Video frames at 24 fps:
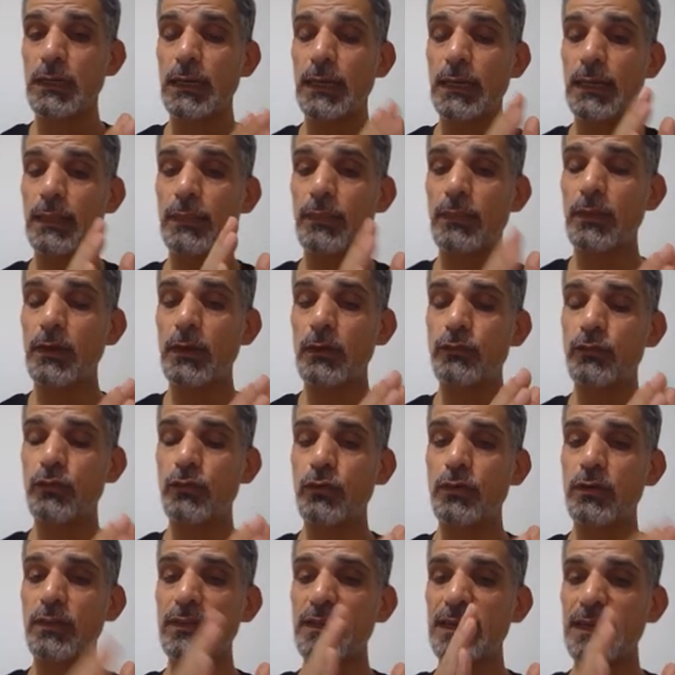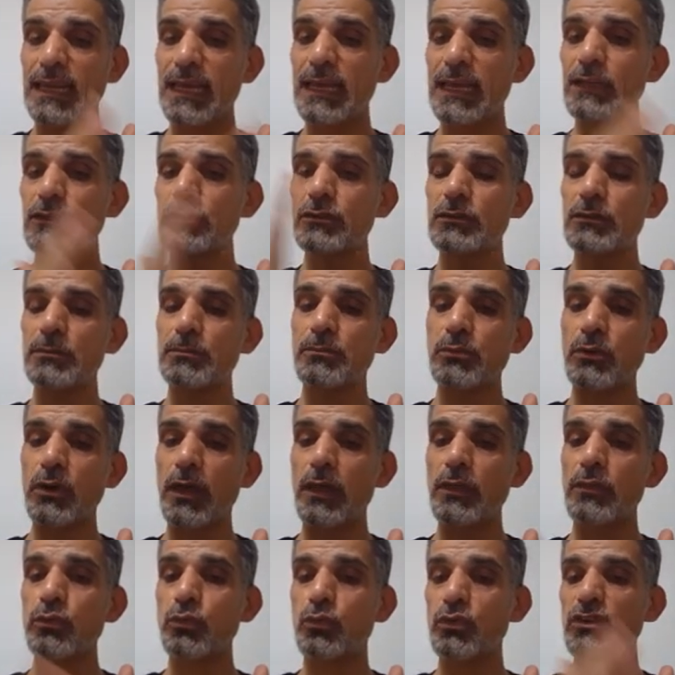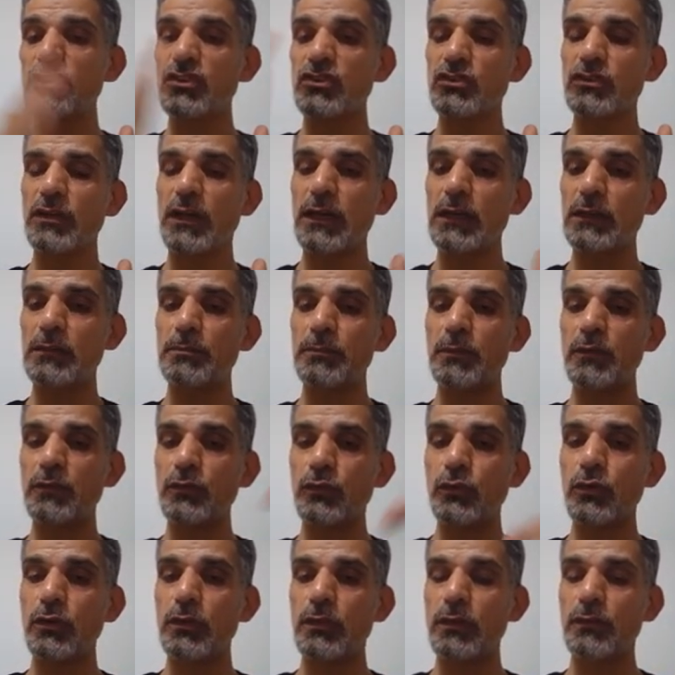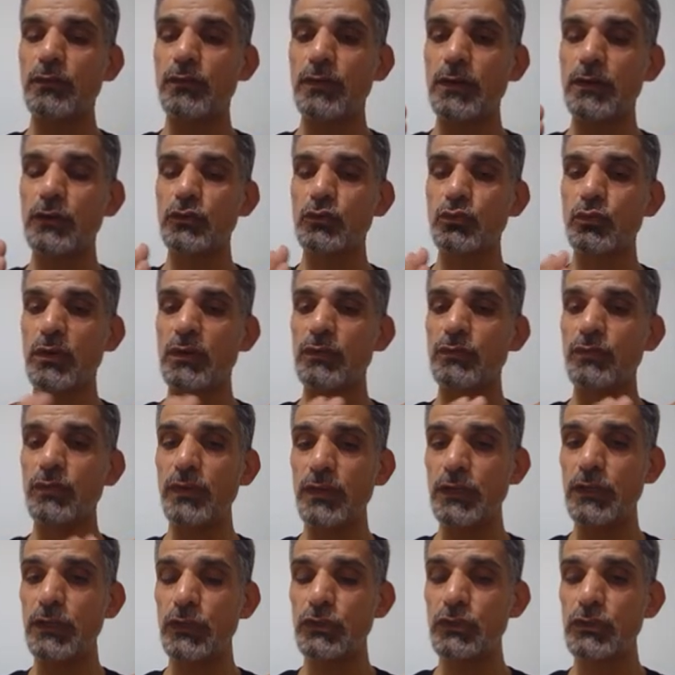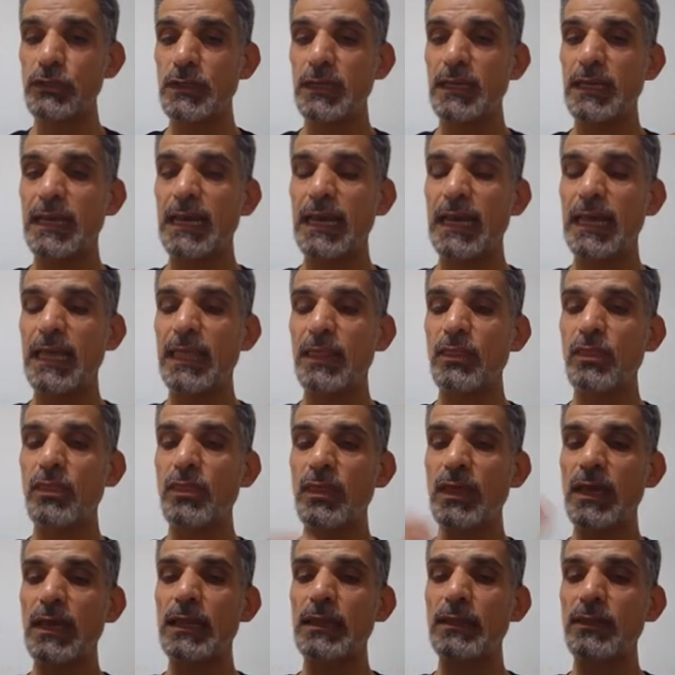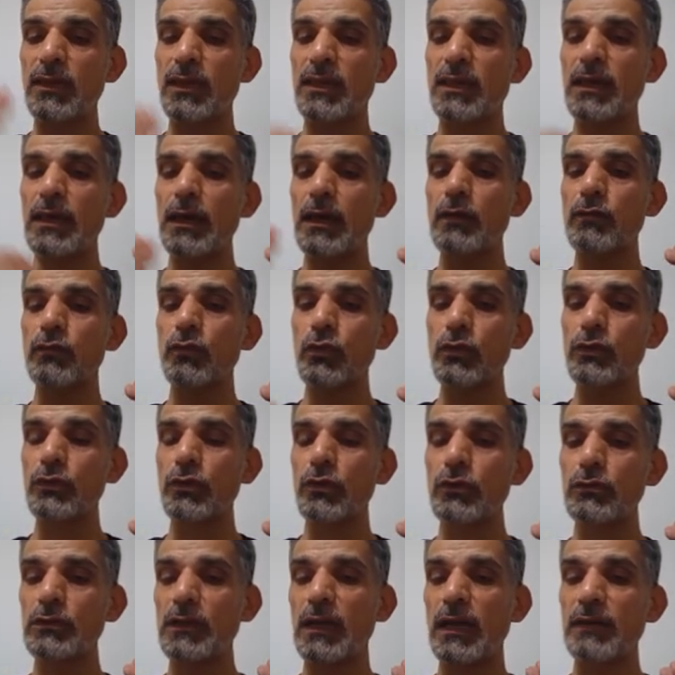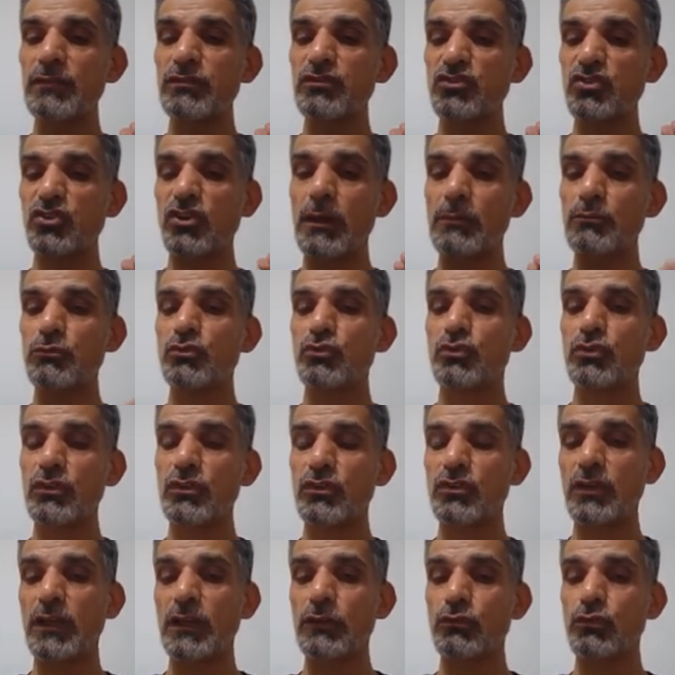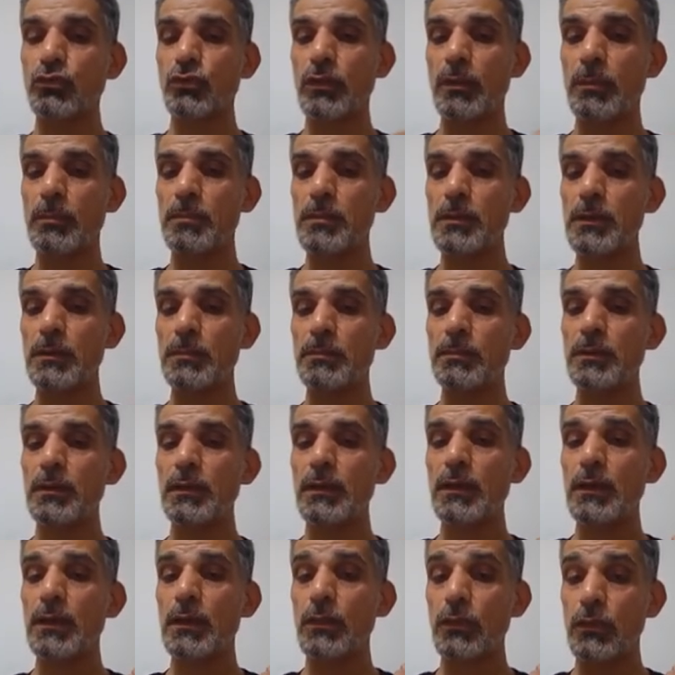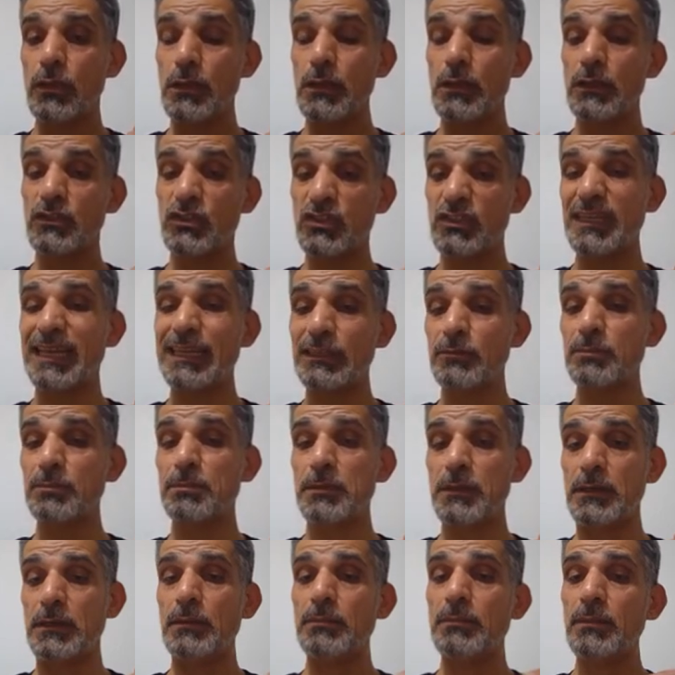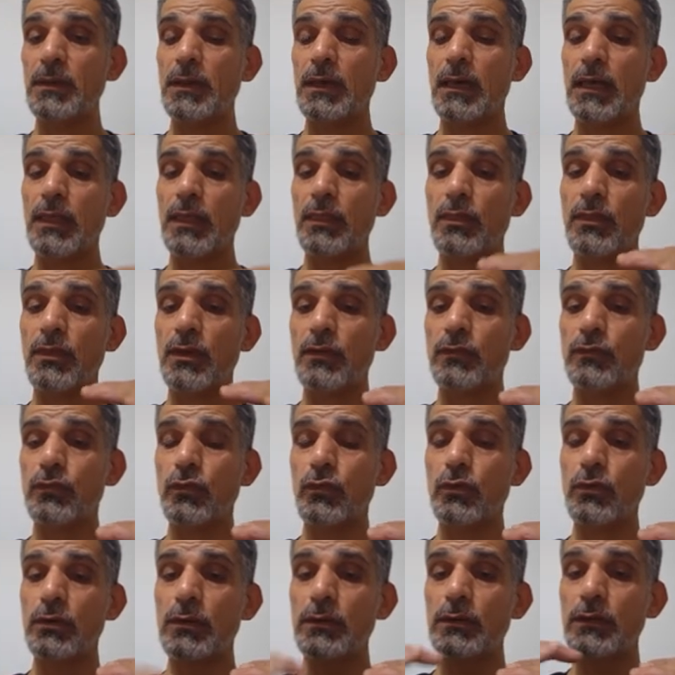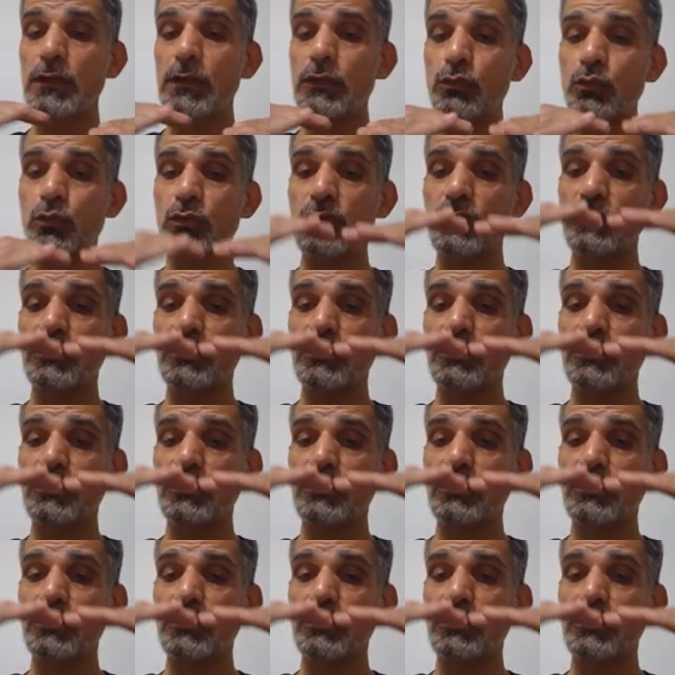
And therefore the next breath will start before the first one finish and then the curve will not have time to return to the PEEP, the set PEEP, and therefore it will